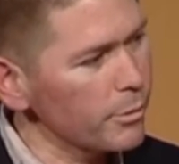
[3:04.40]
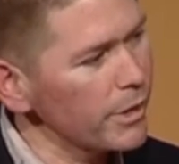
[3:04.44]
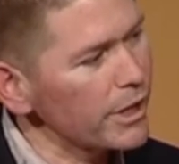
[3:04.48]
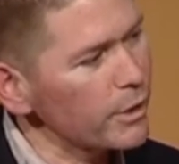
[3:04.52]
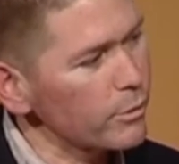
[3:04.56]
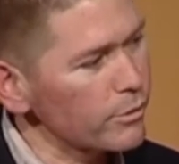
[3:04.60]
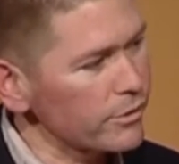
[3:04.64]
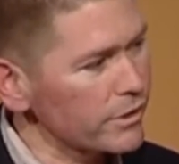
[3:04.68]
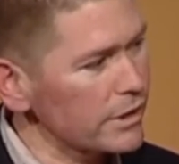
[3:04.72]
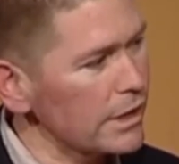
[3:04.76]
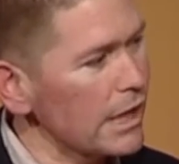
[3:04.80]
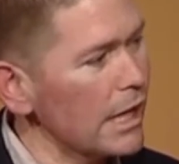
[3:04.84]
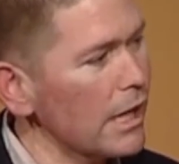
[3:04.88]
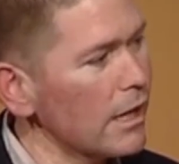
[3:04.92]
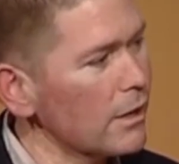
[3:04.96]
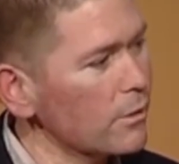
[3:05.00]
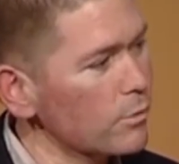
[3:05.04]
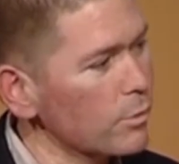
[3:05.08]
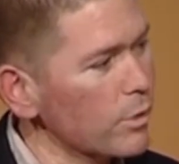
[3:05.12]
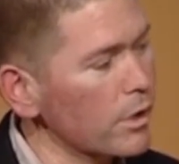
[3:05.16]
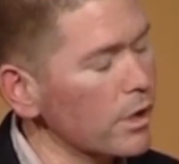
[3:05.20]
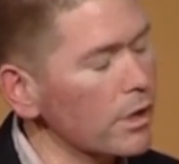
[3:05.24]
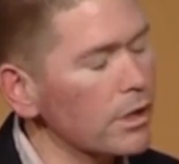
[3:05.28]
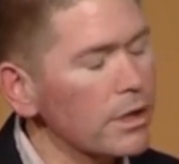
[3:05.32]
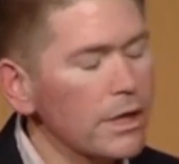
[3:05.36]
make with
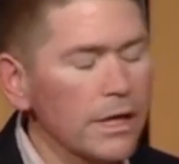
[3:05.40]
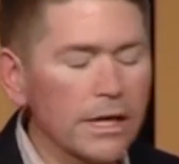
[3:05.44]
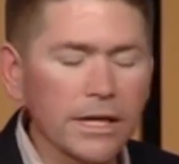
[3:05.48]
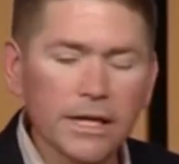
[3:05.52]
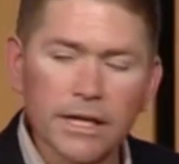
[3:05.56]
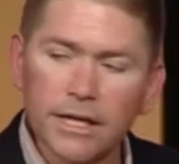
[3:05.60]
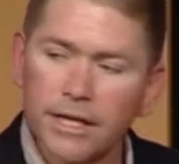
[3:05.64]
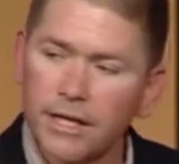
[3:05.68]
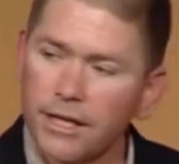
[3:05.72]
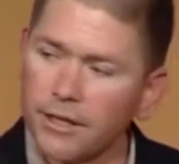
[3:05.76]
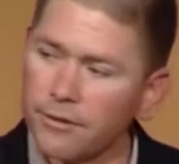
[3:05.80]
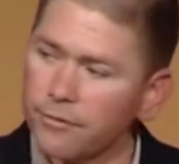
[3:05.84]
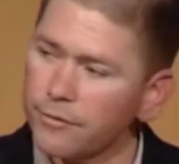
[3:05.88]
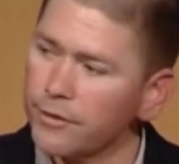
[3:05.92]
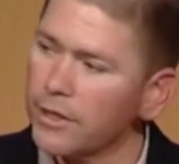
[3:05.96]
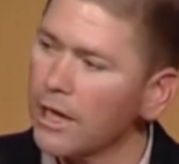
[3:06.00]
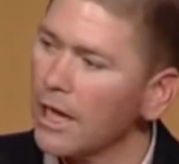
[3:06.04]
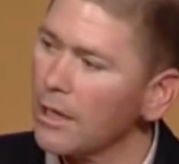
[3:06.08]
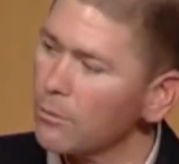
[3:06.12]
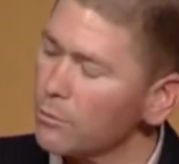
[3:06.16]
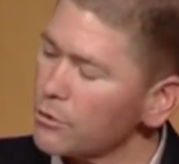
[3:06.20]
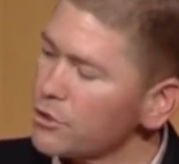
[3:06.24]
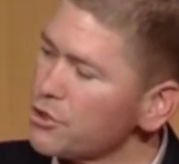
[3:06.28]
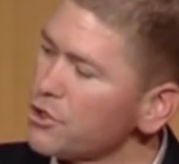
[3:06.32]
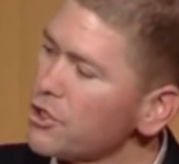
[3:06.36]
God, where if
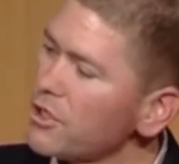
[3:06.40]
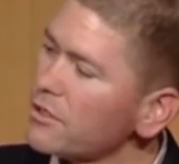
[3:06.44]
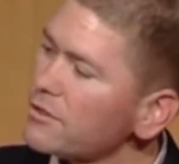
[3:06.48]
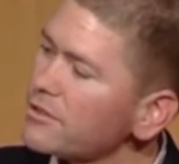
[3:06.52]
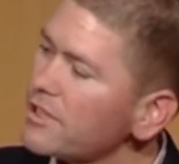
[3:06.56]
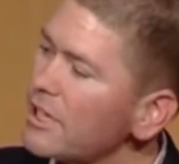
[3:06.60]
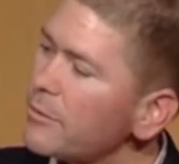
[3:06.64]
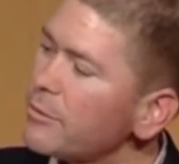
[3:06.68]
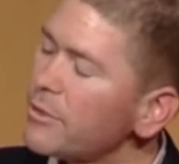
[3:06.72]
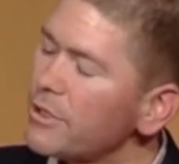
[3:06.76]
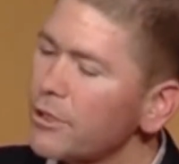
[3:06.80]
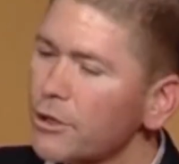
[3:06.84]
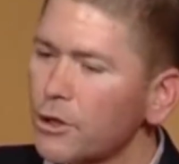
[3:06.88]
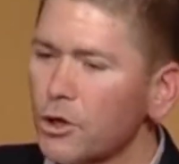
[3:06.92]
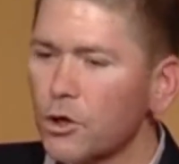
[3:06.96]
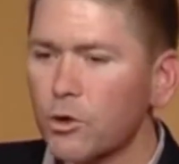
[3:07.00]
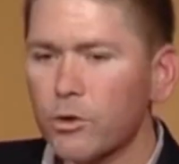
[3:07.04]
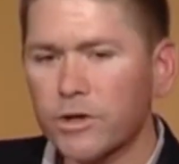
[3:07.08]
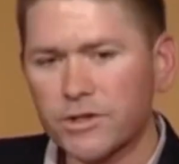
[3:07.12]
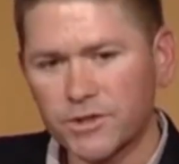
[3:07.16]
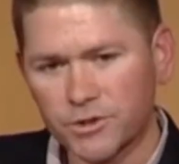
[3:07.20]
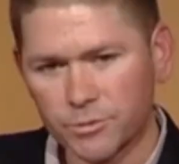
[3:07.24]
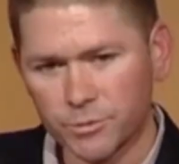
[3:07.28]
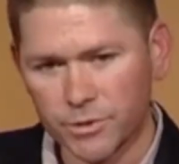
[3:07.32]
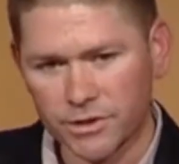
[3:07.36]
God would just get me to
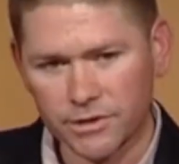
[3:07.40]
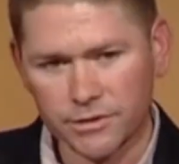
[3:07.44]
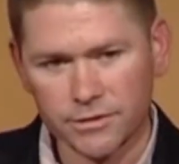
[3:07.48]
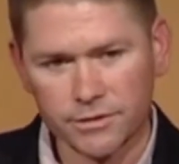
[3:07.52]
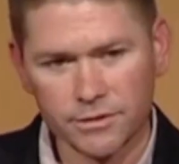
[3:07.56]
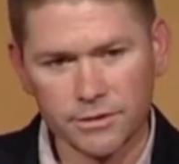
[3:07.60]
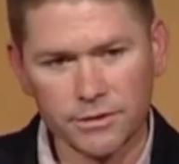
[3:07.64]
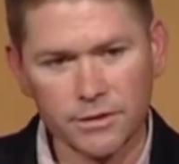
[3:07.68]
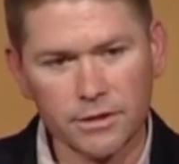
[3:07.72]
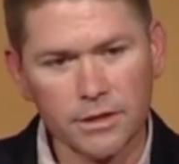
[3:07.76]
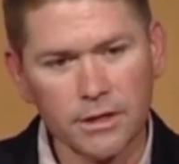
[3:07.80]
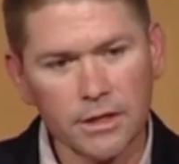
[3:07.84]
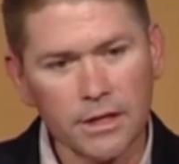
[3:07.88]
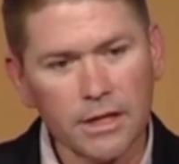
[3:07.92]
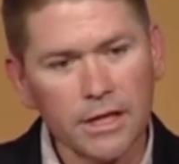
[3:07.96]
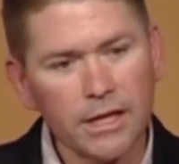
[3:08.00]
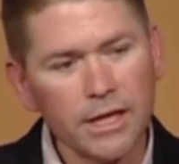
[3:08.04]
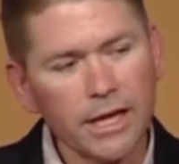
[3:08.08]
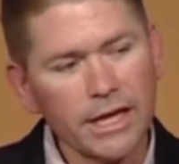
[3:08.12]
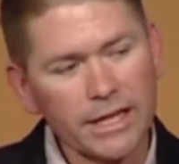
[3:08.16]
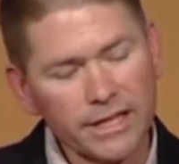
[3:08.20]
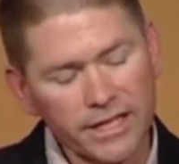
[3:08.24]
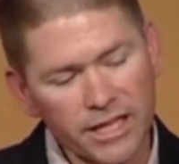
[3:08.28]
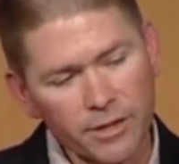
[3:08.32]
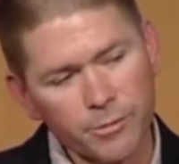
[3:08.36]
Christmas
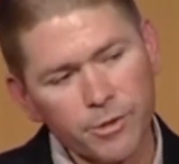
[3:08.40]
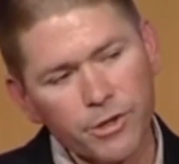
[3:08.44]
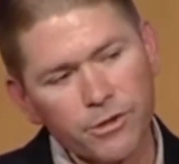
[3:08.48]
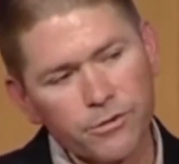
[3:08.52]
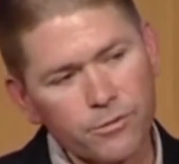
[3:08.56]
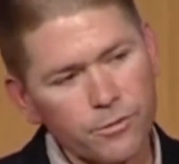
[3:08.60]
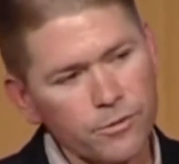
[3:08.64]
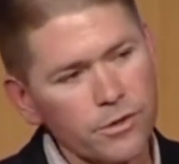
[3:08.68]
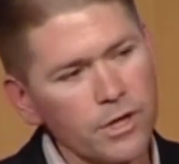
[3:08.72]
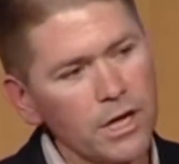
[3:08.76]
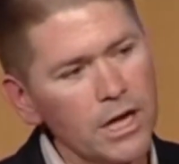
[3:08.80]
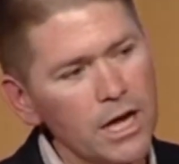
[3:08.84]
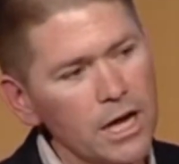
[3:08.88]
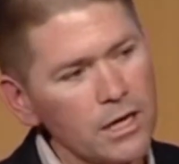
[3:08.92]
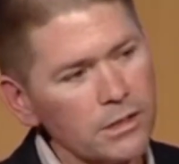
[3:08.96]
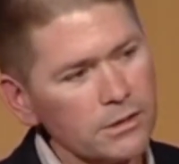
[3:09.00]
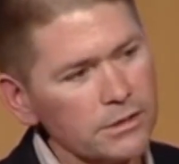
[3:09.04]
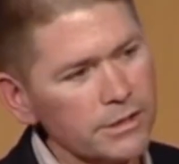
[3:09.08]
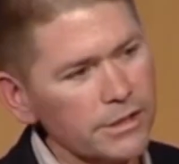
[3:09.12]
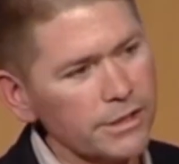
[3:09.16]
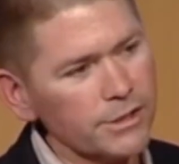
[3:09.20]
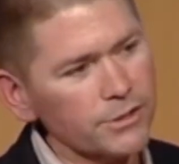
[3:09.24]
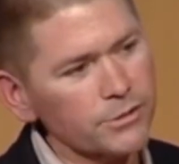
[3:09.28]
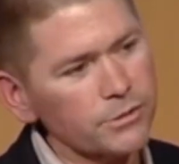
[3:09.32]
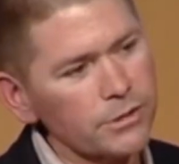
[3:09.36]
and get me through the
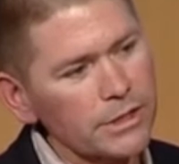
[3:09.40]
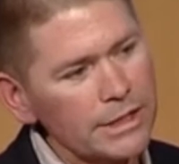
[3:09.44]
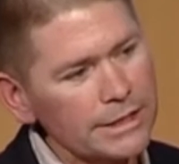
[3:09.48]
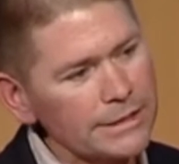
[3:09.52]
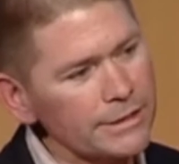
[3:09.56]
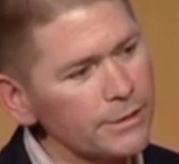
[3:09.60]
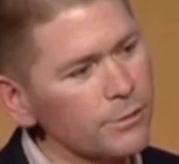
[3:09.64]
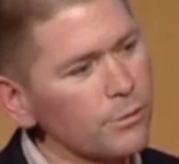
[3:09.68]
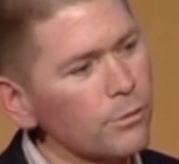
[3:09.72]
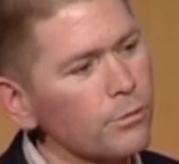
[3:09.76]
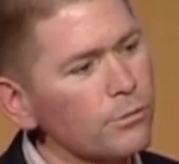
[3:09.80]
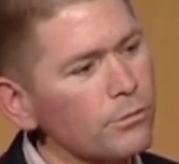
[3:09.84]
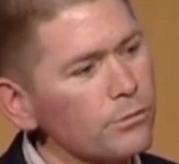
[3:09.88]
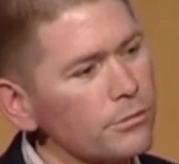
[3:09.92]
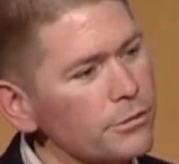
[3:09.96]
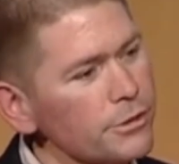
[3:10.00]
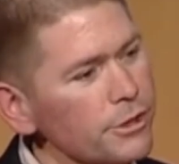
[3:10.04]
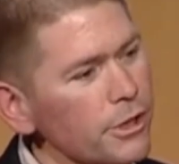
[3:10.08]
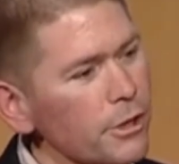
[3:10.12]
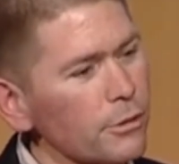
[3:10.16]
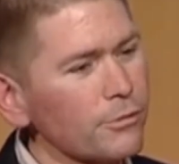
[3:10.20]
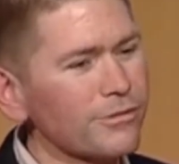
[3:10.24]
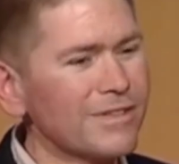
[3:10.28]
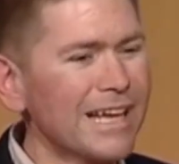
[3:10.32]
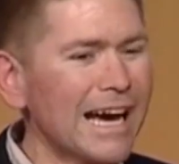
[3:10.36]
holidays, so I didn't
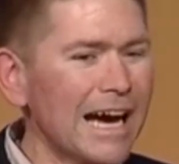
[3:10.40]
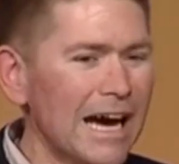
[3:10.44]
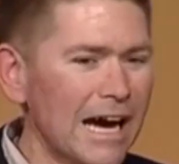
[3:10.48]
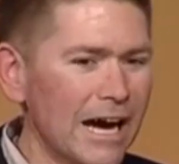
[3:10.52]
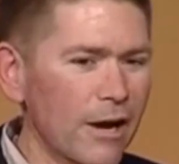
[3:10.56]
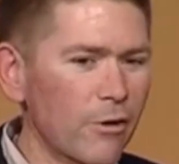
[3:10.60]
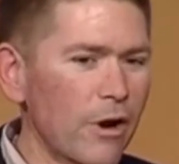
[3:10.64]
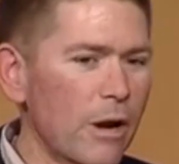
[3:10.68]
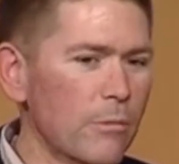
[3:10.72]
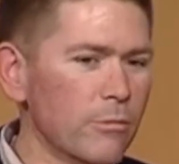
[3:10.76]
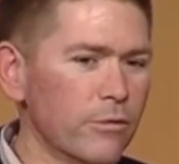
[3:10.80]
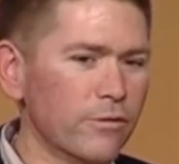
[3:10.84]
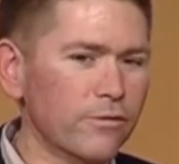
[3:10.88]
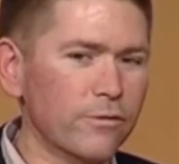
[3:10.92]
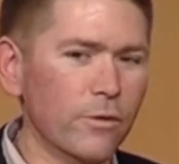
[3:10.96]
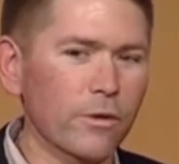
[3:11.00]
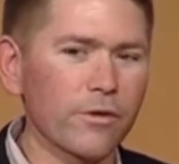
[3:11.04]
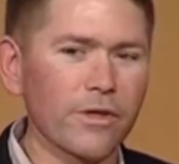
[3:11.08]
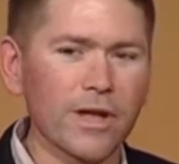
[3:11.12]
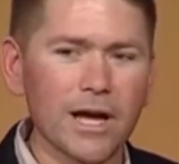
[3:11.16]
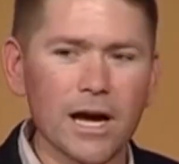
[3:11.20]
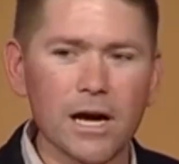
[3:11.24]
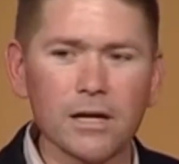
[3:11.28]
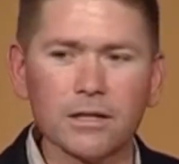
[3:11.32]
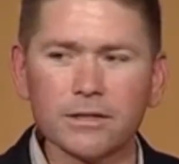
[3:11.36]
die right before
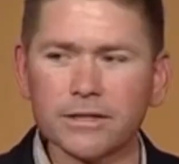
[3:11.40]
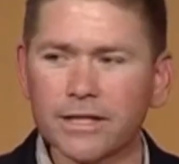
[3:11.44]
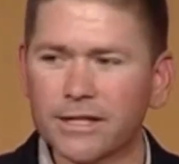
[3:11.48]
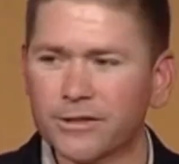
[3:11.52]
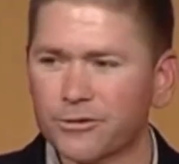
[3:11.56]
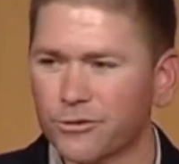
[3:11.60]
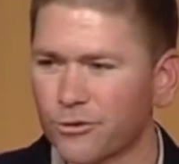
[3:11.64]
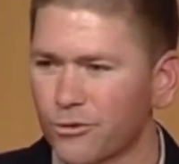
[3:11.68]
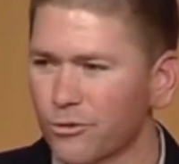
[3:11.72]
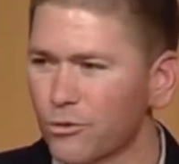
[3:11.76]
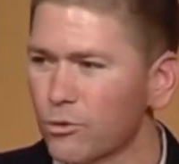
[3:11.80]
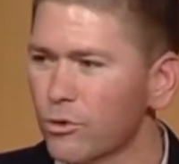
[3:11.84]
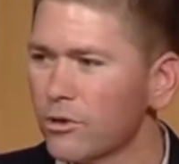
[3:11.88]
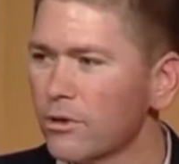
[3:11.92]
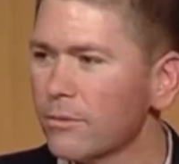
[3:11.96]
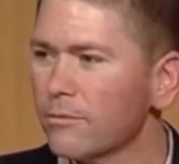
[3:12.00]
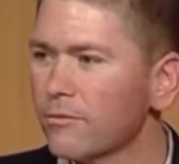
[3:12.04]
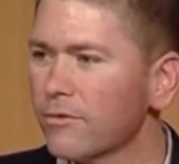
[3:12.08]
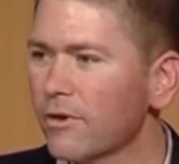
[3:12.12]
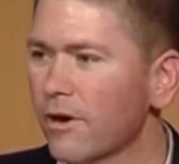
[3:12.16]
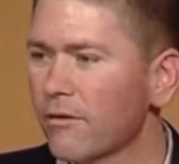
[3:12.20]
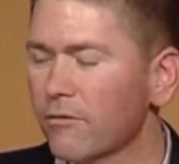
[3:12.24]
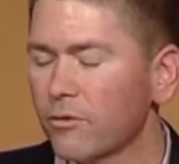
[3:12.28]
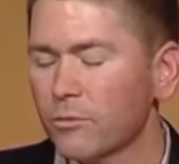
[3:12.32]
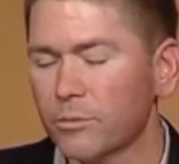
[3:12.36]
the holidays and ruin them
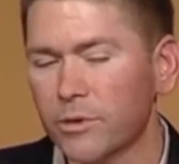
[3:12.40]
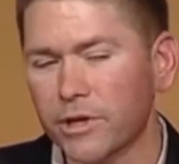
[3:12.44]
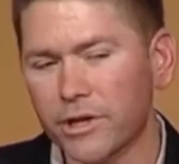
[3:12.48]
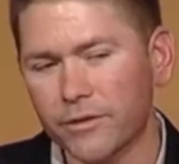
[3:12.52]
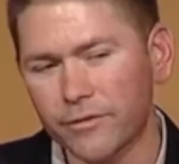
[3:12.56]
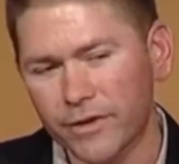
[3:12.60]
for everybody.